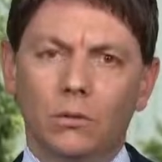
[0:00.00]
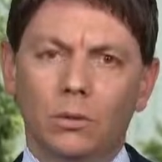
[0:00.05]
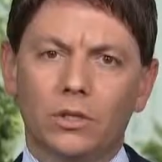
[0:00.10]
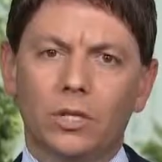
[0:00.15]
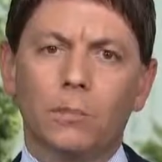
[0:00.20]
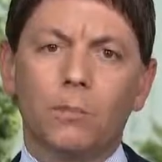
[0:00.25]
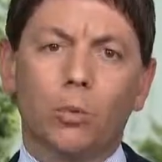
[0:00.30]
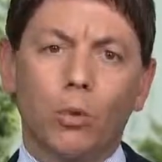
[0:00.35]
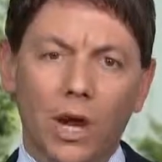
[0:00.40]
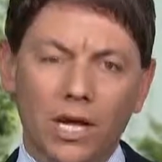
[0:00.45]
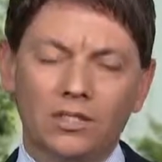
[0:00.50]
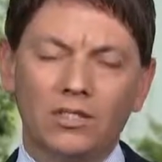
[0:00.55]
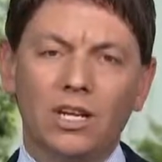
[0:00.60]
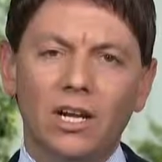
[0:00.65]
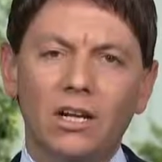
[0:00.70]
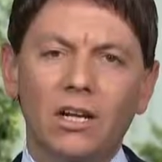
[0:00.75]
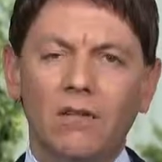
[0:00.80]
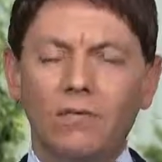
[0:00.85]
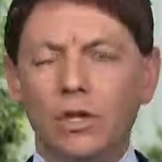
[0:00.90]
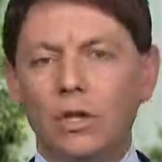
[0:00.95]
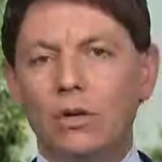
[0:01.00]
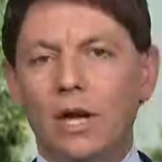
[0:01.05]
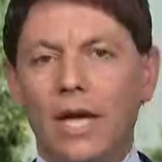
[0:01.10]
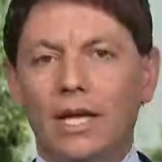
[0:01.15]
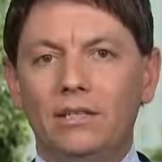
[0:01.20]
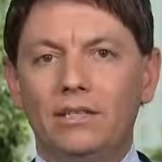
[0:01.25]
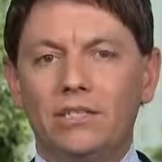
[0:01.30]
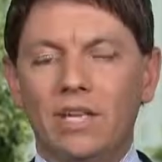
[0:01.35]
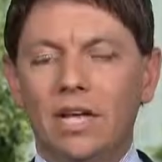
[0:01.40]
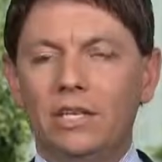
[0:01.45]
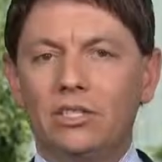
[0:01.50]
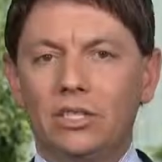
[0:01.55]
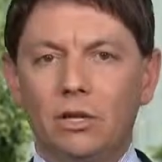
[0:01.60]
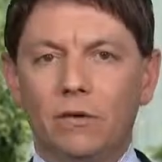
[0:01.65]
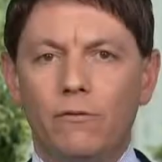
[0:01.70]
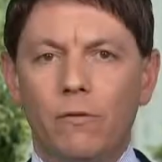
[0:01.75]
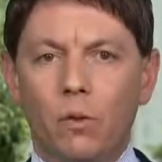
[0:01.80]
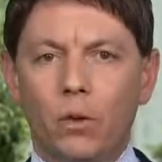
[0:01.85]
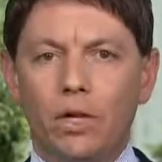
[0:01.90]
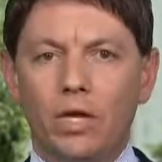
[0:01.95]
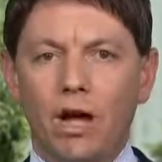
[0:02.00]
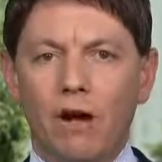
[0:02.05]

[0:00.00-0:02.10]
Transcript: with the President of the United States and a foreign